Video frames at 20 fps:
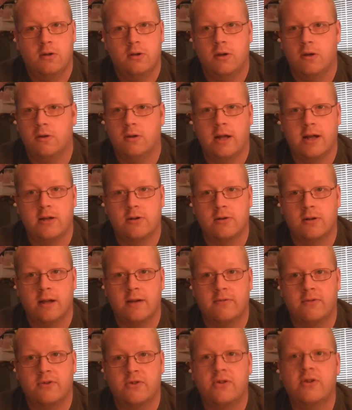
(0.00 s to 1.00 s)
You know, later
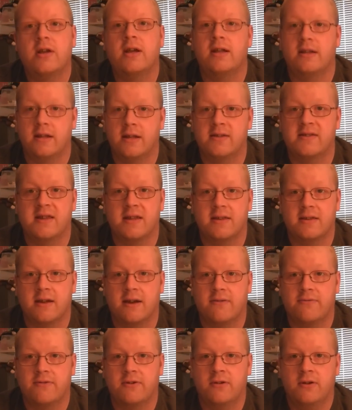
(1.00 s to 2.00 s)
levels, it does get
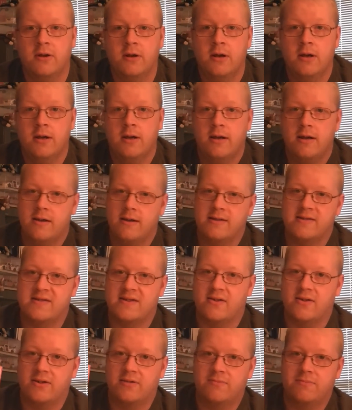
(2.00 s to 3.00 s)
tougher. And
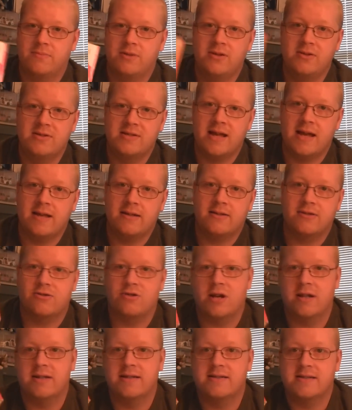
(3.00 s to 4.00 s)
so I used that,
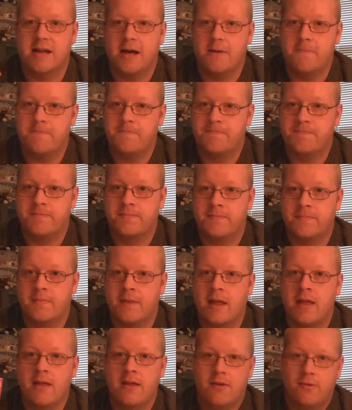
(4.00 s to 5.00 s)
tried this out,
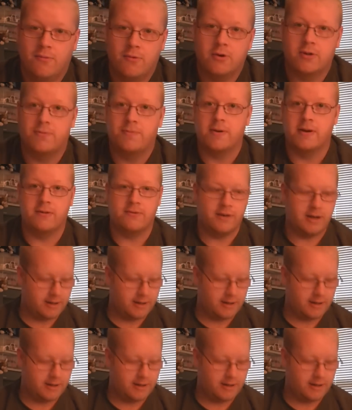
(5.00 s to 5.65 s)
worked pretty